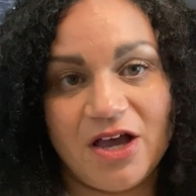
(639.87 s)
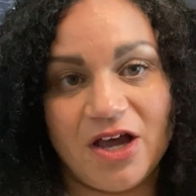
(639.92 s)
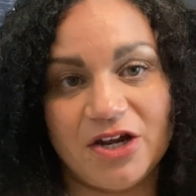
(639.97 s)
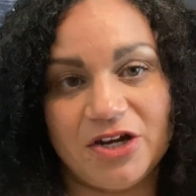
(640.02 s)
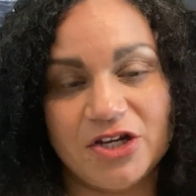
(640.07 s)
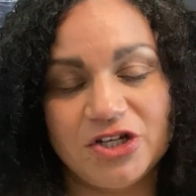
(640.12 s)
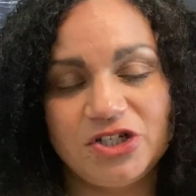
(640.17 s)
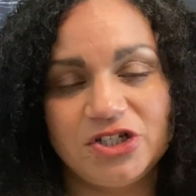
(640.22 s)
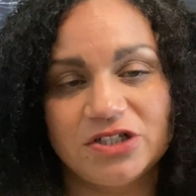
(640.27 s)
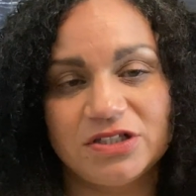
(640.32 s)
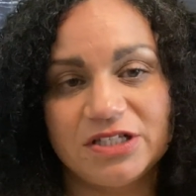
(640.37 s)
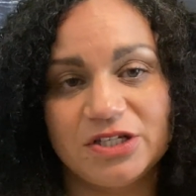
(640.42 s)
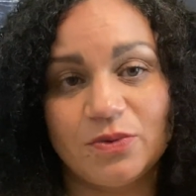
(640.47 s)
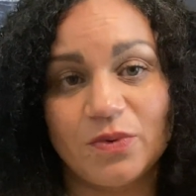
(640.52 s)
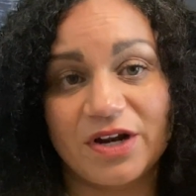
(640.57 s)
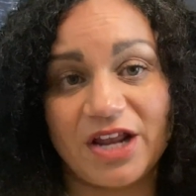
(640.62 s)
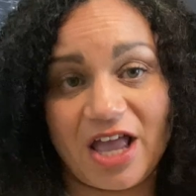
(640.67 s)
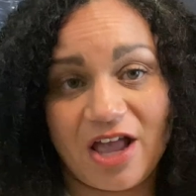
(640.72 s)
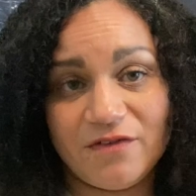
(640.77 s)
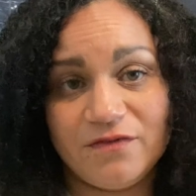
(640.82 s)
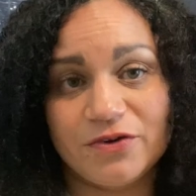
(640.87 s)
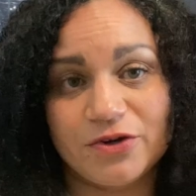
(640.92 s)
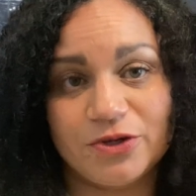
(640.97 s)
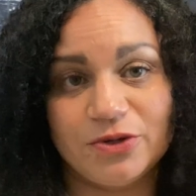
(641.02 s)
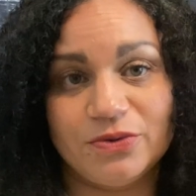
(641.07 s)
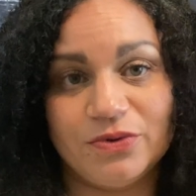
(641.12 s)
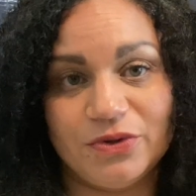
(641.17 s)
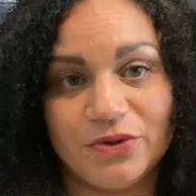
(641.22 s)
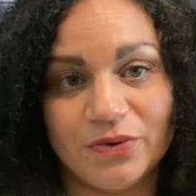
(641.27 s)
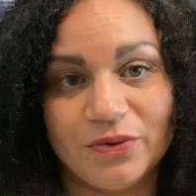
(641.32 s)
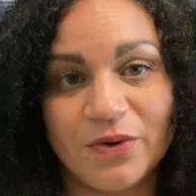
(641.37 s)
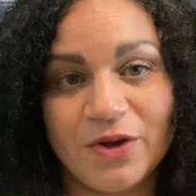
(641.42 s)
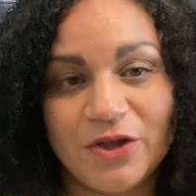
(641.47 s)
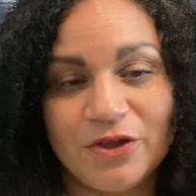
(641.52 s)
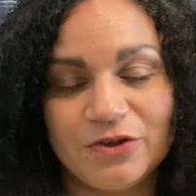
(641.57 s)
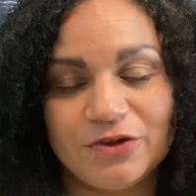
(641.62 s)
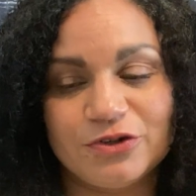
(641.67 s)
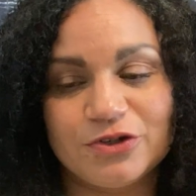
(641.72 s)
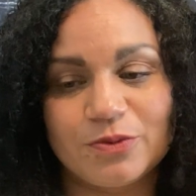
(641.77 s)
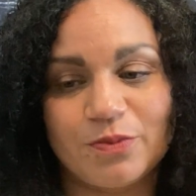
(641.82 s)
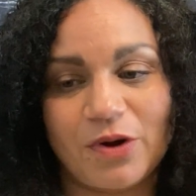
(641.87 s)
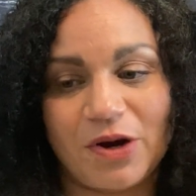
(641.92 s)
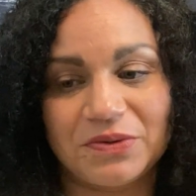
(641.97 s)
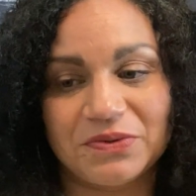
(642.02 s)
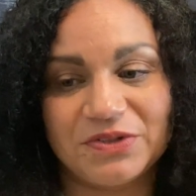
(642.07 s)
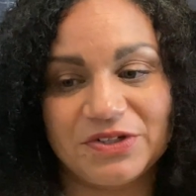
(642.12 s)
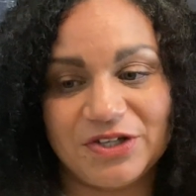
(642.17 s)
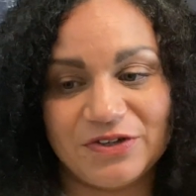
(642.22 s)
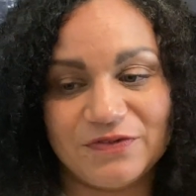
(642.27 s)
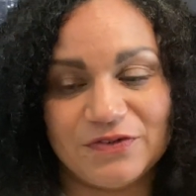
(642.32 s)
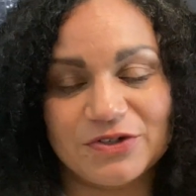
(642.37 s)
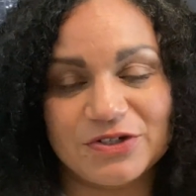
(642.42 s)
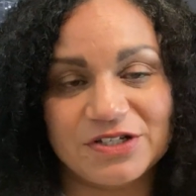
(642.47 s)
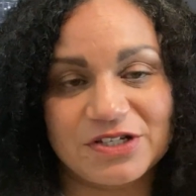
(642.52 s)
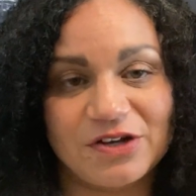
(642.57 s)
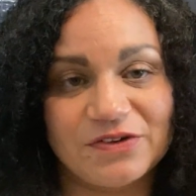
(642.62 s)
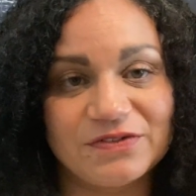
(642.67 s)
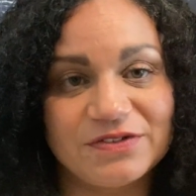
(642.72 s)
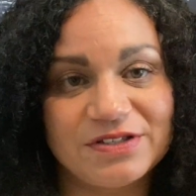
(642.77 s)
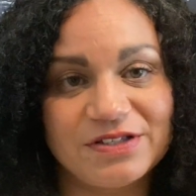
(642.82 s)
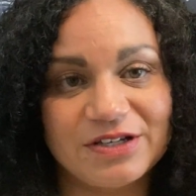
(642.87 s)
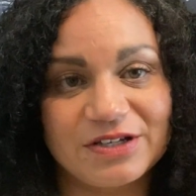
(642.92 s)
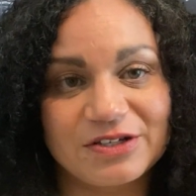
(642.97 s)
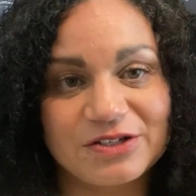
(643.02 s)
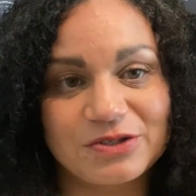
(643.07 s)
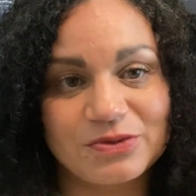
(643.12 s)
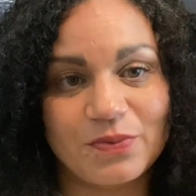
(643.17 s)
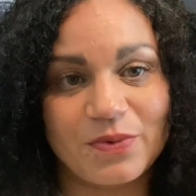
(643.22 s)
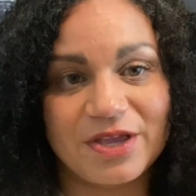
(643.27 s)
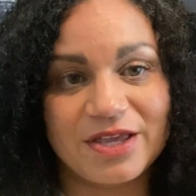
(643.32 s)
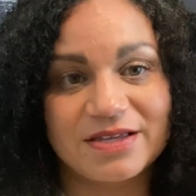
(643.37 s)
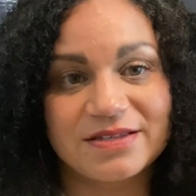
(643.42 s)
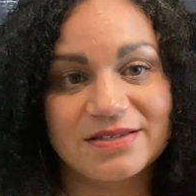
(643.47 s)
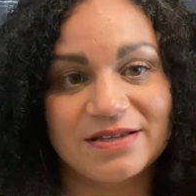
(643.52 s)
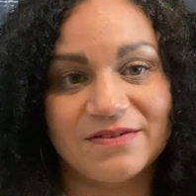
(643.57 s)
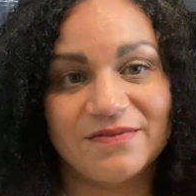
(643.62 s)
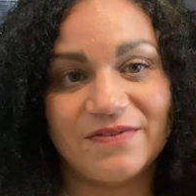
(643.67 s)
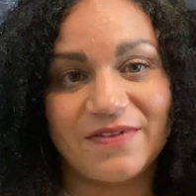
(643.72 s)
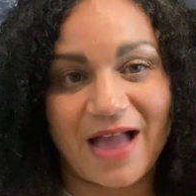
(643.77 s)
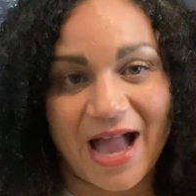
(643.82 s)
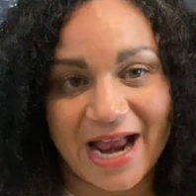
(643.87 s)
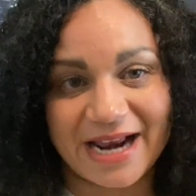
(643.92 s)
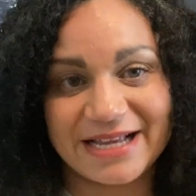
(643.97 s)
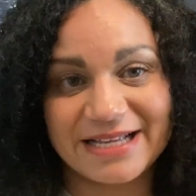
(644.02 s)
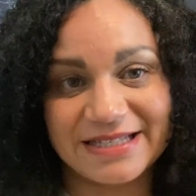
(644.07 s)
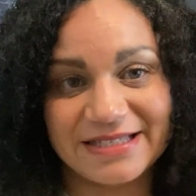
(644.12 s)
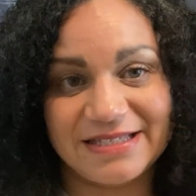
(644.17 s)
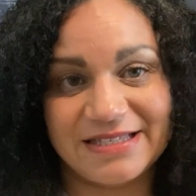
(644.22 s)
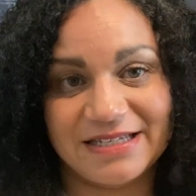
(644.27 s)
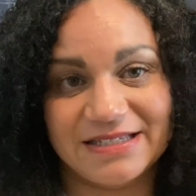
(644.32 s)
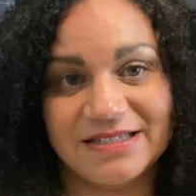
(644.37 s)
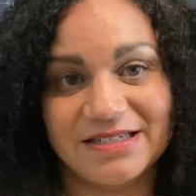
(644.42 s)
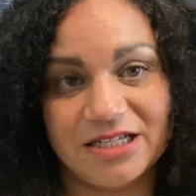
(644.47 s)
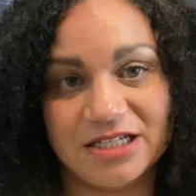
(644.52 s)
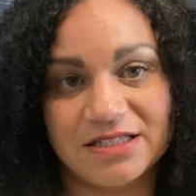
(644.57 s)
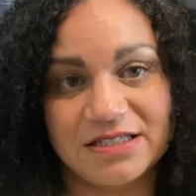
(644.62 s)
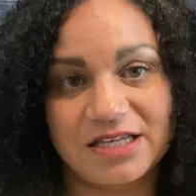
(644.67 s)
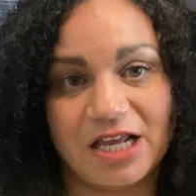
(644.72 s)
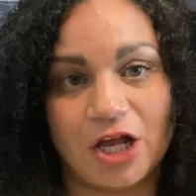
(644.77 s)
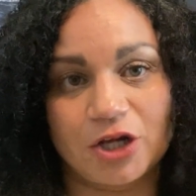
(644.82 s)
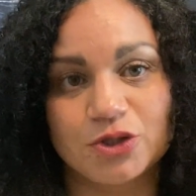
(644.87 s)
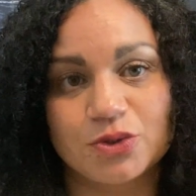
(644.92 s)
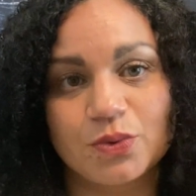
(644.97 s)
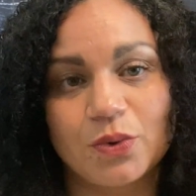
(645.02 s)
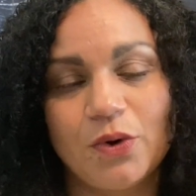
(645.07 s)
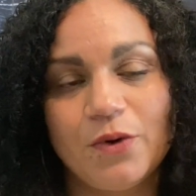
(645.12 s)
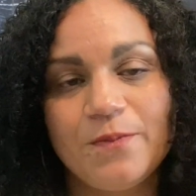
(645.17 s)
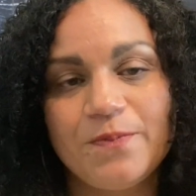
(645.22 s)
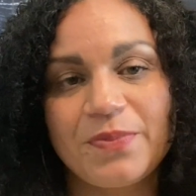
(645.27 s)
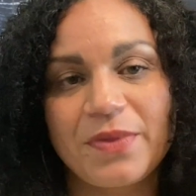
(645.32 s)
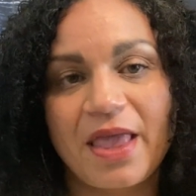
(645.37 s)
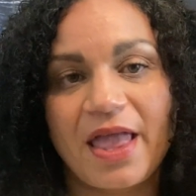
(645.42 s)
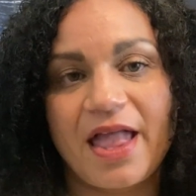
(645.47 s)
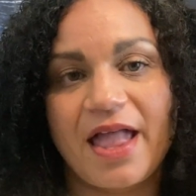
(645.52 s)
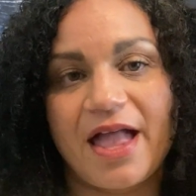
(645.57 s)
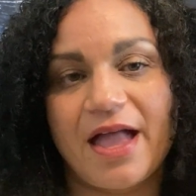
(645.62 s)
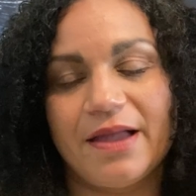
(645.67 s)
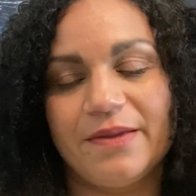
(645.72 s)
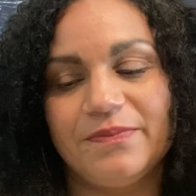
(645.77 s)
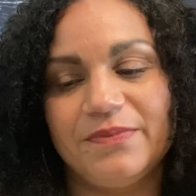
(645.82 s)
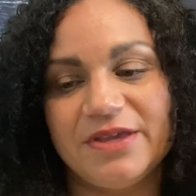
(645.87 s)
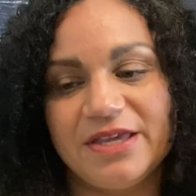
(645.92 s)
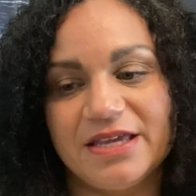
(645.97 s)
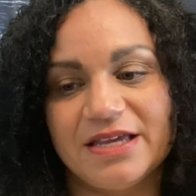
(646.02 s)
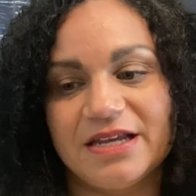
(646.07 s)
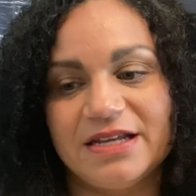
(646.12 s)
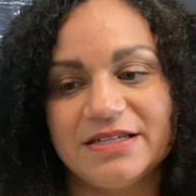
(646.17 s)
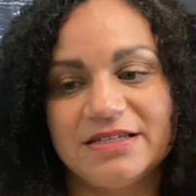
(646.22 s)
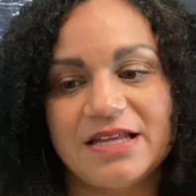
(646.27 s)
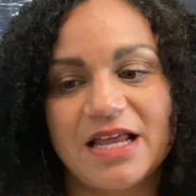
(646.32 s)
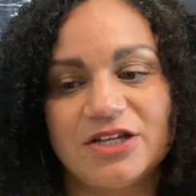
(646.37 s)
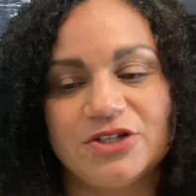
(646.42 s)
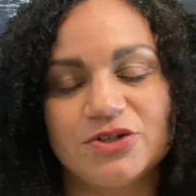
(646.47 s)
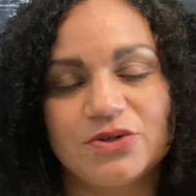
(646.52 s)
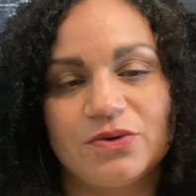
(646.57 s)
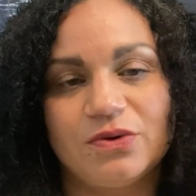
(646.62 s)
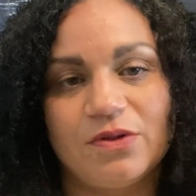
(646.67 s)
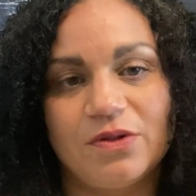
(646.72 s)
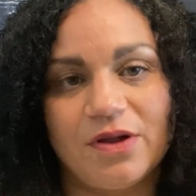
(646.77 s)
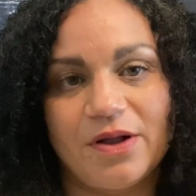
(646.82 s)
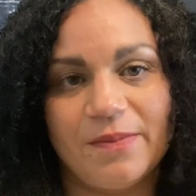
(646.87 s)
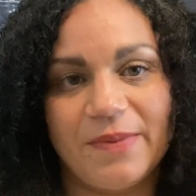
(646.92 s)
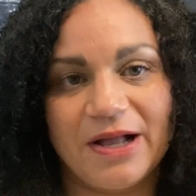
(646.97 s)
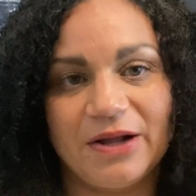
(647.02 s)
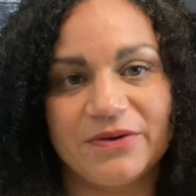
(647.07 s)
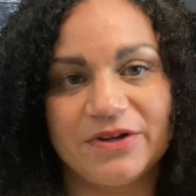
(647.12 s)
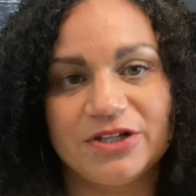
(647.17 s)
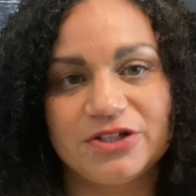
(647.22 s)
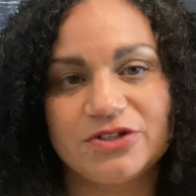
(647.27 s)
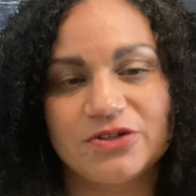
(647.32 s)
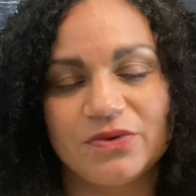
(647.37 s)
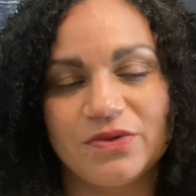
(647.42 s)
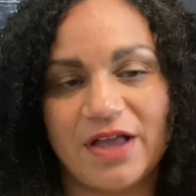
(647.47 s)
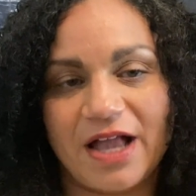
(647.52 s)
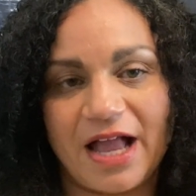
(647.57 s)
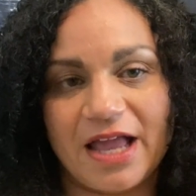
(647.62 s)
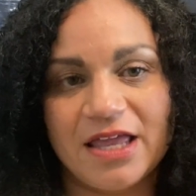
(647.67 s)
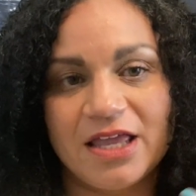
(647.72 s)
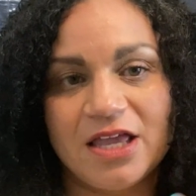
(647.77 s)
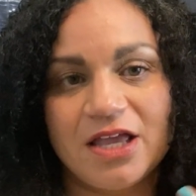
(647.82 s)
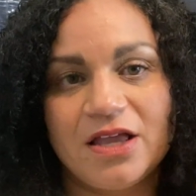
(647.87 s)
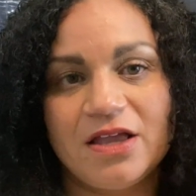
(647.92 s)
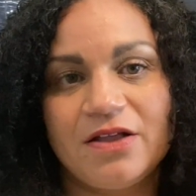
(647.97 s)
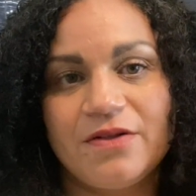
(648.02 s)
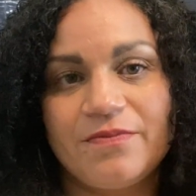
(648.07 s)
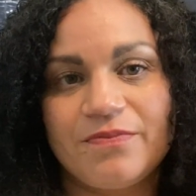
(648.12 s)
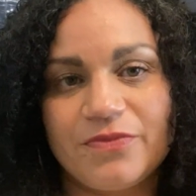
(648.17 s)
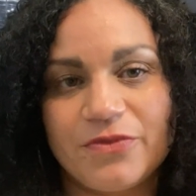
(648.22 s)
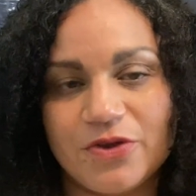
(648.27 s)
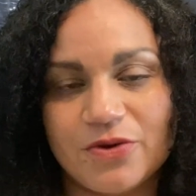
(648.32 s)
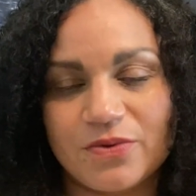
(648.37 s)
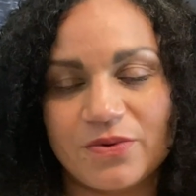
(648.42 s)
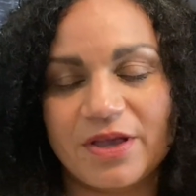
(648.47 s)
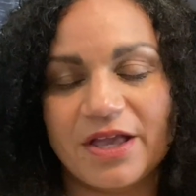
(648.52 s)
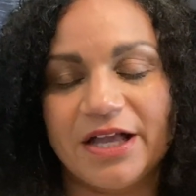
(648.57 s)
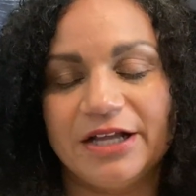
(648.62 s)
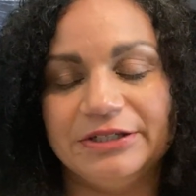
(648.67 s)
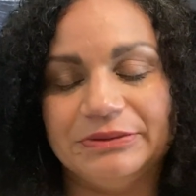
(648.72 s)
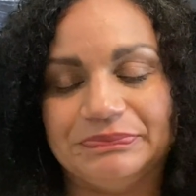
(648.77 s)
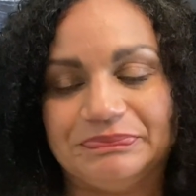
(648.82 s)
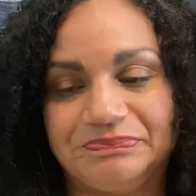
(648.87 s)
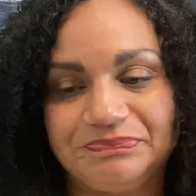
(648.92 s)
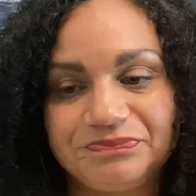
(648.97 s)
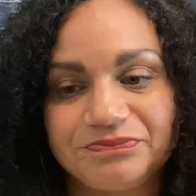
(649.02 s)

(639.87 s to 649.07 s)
Initially, whatever you do, you should probably give yourself 6 weeks of that consistent schedule and be intentional about it so that you can